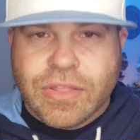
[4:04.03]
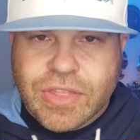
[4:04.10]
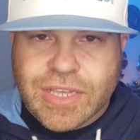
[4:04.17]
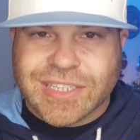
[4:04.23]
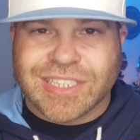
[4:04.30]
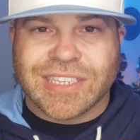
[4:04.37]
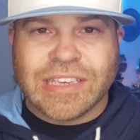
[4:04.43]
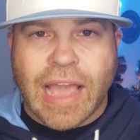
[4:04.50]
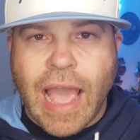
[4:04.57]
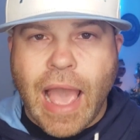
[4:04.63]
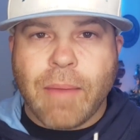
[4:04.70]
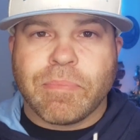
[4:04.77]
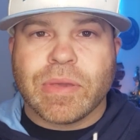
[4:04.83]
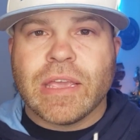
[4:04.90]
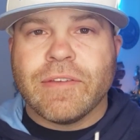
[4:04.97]
this
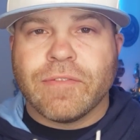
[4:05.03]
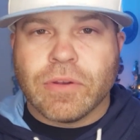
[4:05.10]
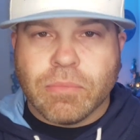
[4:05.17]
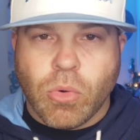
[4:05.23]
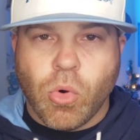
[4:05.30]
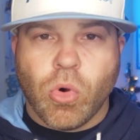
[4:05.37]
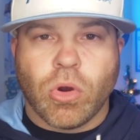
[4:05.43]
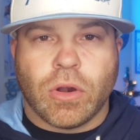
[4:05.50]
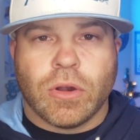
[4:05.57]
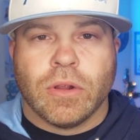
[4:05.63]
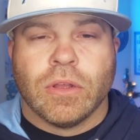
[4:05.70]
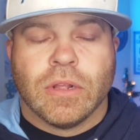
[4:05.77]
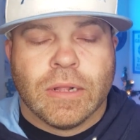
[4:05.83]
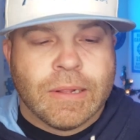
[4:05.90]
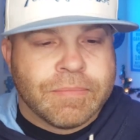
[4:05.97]
gap even more.
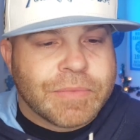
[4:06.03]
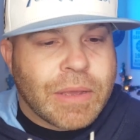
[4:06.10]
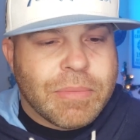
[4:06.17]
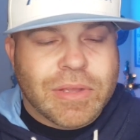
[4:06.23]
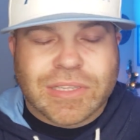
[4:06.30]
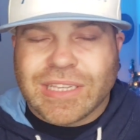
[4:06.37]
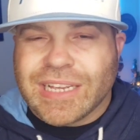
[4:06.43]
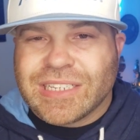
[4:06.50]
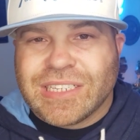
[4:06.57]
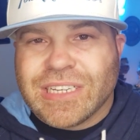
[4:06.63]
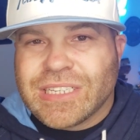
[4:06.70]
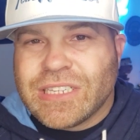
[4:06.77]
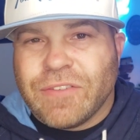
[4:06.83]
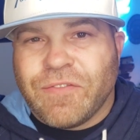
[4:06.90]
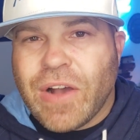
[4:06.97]
I mean, it's like
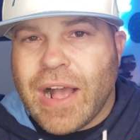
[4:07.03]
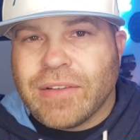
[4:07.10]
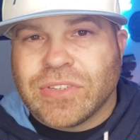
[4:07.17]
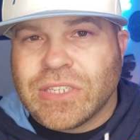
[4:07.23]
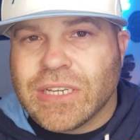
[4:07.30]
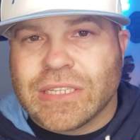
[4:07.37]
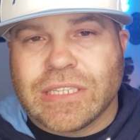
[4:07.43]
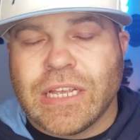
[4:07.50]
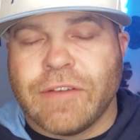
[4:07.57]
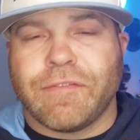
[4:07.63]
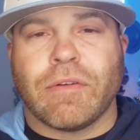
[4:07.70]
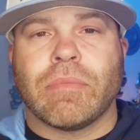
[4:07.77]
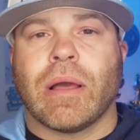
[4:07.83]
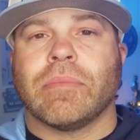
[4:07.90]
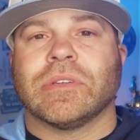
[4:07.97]
65-60, if
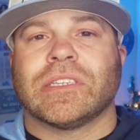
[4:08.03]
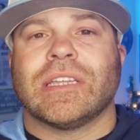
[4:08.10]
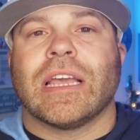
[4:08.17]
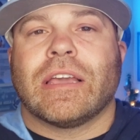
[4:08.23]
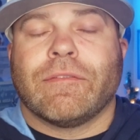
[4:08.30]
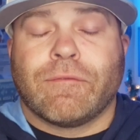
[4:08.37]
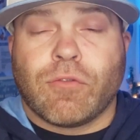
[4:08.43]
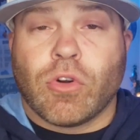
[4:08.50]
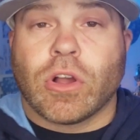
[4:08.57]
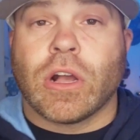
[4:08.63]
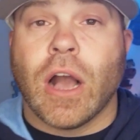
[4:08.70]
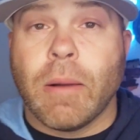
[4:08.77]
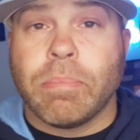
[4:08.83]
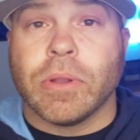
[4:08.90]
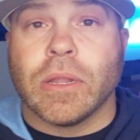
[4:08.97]
I'm not mistaken, for a
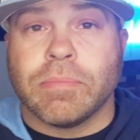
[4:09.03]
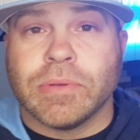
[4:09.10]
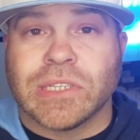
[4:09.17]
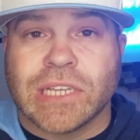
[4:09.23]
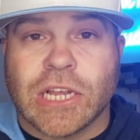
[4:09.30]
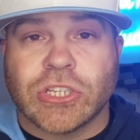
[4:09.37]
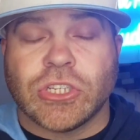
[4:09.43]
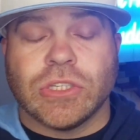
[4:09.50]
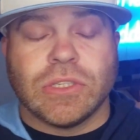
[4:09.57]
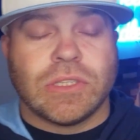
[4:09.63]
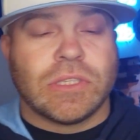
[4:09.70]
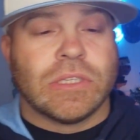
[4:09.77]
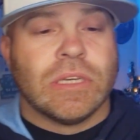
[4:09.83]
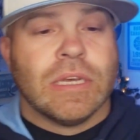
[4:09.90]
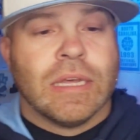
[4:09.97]
couple of
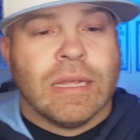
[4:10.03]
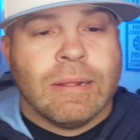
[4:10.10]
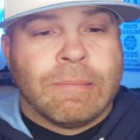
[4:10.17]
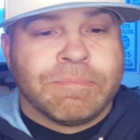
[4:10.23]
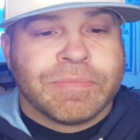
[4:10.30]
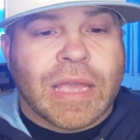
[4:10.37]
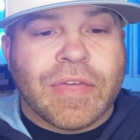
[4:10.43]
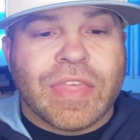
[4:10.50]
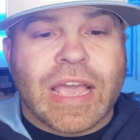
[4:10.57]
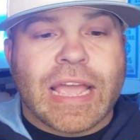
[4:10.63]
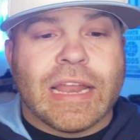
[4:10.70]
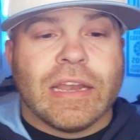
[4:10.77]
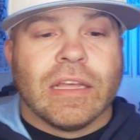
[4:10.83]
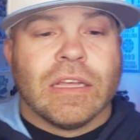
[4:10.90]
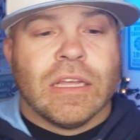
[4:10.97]
possessions. And
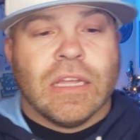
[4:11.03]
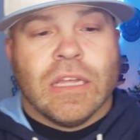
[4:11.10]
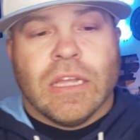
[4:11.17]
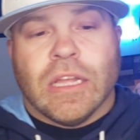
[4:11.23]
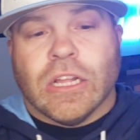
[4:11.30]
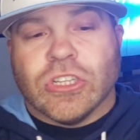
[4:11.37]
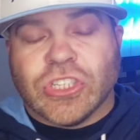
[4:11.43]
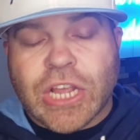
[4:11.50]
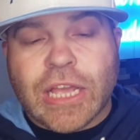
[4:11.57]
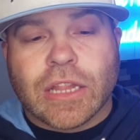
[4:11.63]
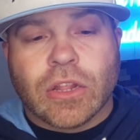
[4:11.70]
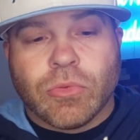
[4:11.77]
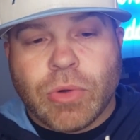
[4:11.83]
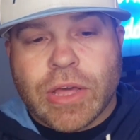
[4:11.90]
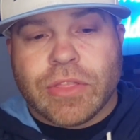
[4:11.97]
then
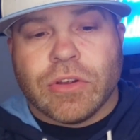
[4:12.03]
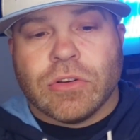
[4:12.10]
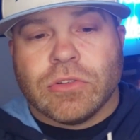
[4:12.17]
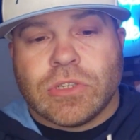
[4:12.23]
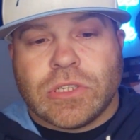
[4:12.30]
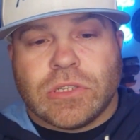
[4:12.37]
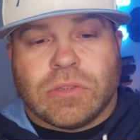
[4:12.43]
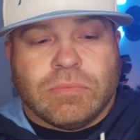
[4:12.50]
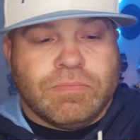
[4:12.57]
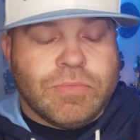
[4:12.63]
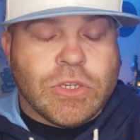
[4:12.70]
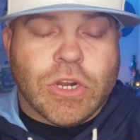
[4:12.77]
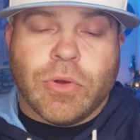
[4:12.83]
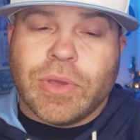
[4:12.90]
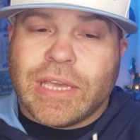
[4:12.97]
Jalen Withers,
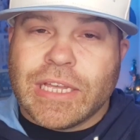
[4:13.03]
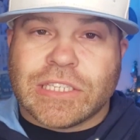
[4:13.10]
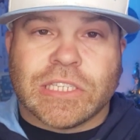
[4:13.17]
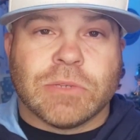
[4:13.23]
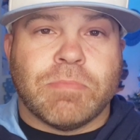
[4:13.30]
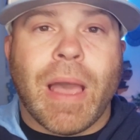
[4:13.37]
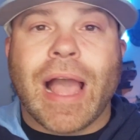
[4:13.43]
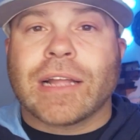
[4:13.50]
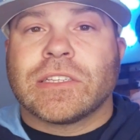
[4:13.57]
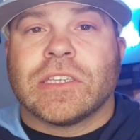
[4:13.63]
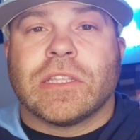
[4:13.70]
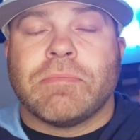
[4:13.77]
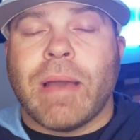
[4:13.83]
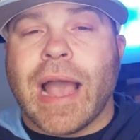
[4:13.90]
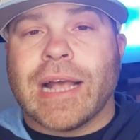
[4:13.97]
you know, he gets his back to
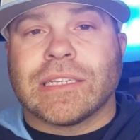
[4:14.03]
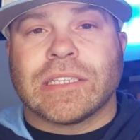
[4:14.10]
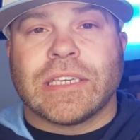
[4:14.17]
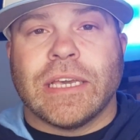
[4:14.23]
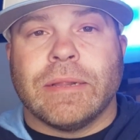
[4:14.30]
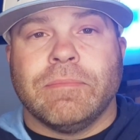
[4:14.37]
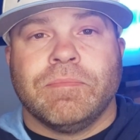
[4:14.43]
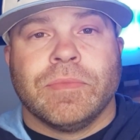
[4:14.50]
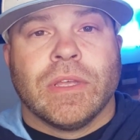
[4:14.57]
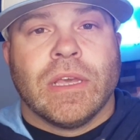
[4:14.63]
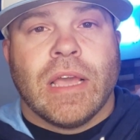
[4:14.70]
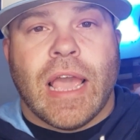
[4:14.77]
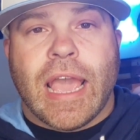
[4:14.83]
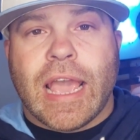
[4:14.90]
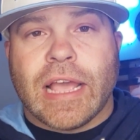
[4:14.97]
the basket,
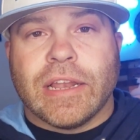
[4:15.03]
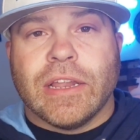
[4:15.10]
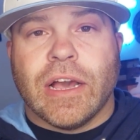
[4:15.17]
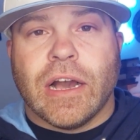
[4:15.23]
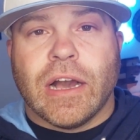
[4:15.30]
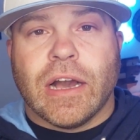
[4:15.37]
and